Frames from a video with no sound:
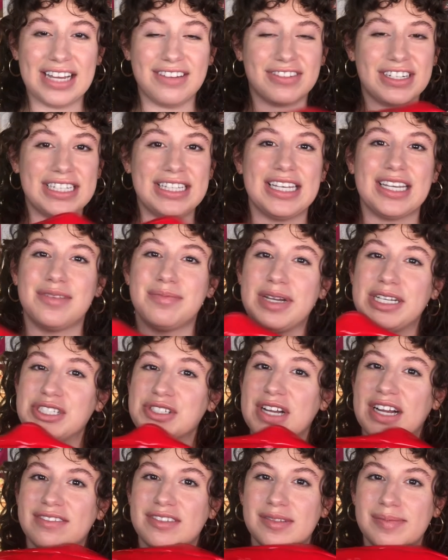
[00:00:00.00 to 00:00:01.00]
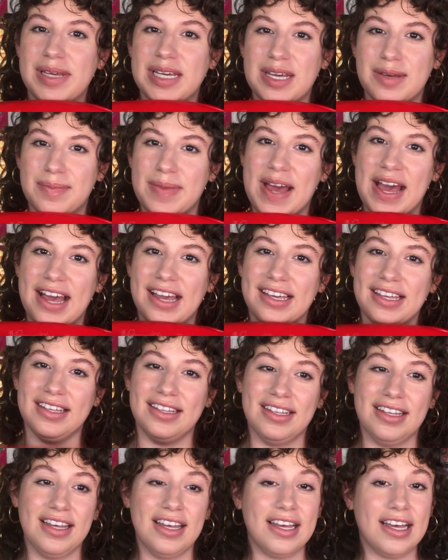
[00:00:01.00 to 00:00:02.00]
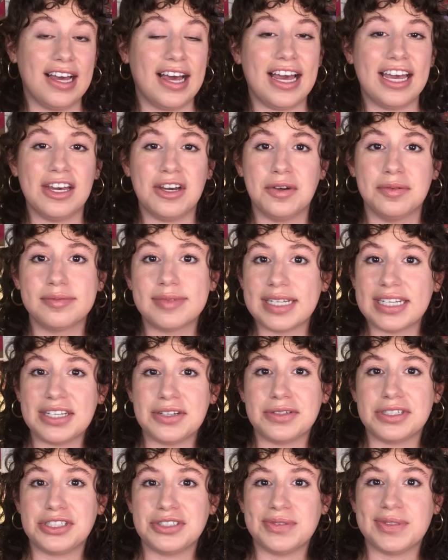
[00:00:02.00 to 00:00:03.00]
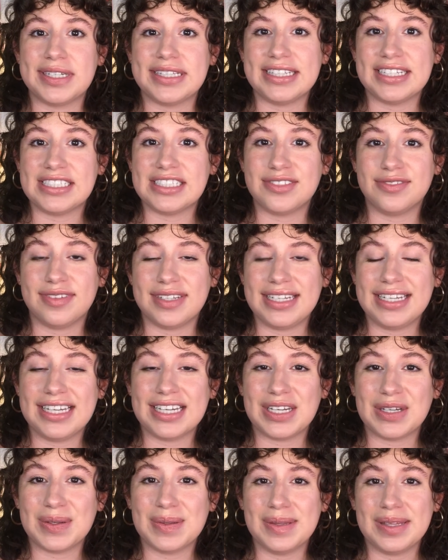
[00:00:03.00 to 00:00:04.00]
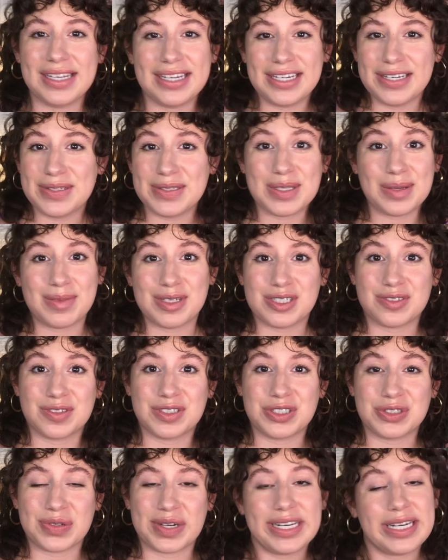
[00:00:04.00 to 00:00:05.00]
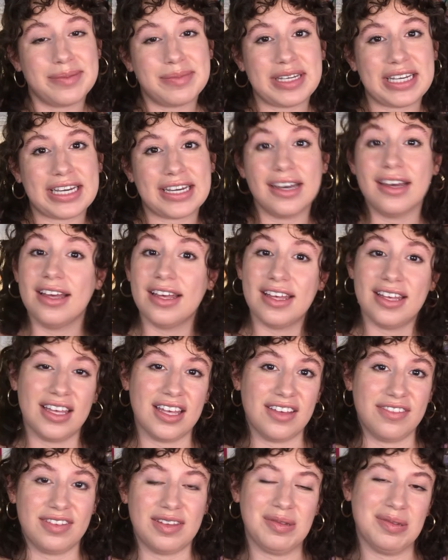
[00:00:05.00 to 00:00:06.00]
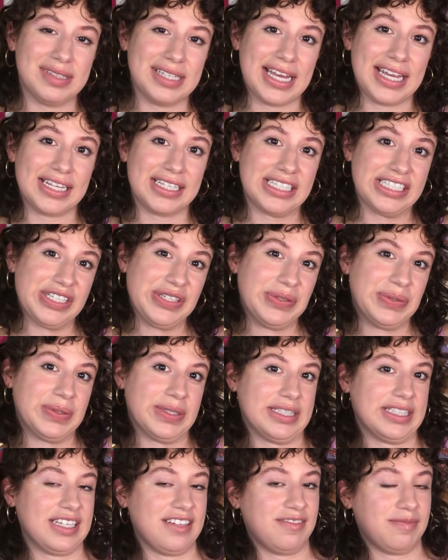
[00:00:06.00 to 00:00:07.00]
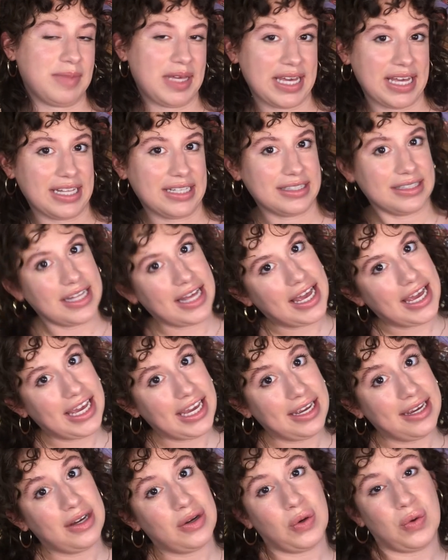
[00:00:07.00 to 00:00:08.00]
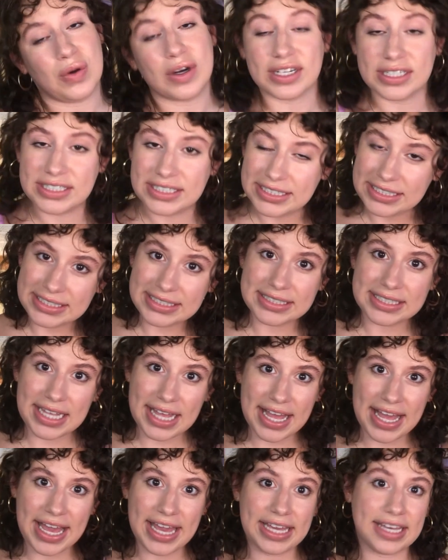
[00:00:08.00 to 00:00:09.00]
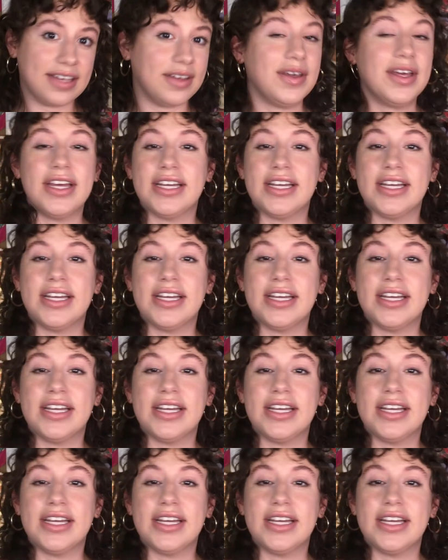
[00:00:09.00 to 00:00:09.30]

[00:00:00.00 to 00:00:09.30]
everything in my travel makeup bag. I hope that you enjoyed this video. Thank you so much for joining me. If you would like to leave me a like or a dislike,